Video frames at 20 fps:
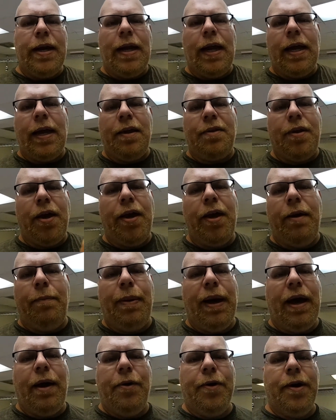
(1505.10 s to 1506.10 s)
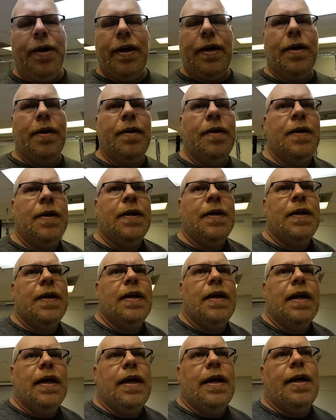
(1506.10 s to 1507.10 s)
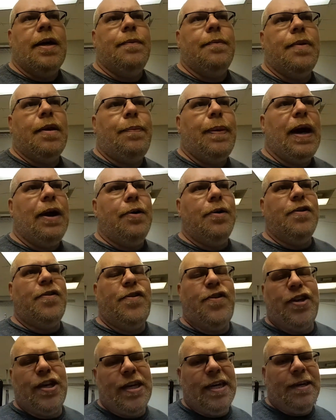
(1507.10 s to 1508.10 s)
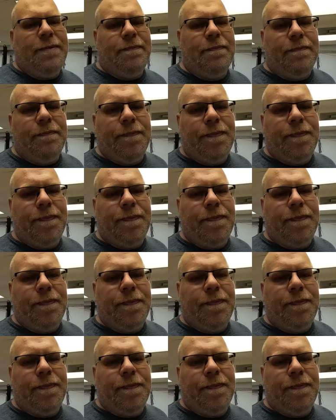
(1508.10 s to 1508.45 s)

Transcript: like a ton of power here. The power is cheap.